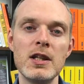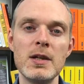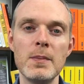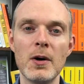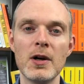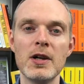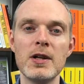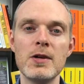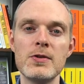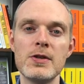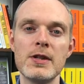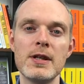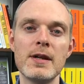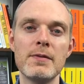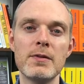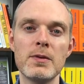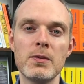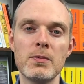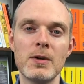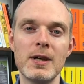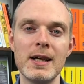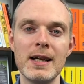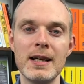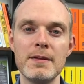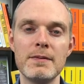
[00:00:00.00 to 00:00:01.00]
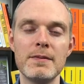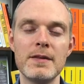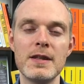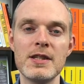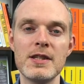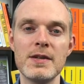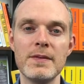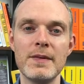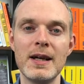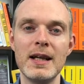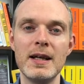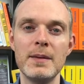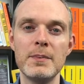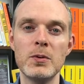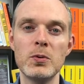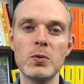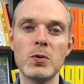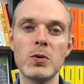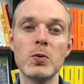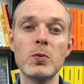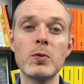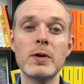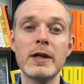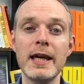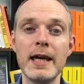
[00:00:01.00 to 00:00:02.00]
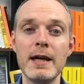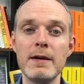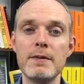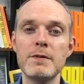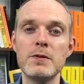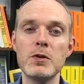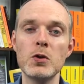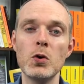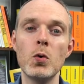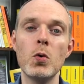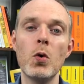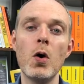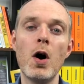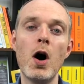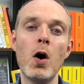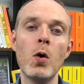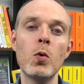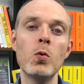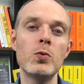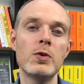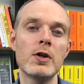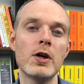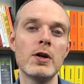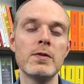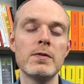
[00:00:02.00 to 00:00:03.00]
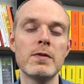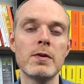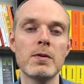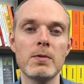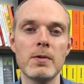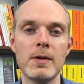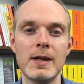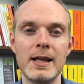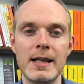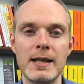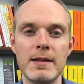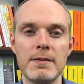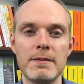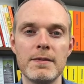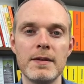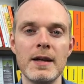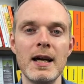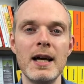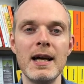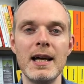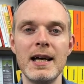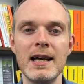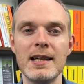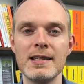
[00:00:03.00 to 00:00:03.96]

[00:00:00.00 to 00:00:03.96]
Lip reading: You might use another relief that's available called gift or holdover relief.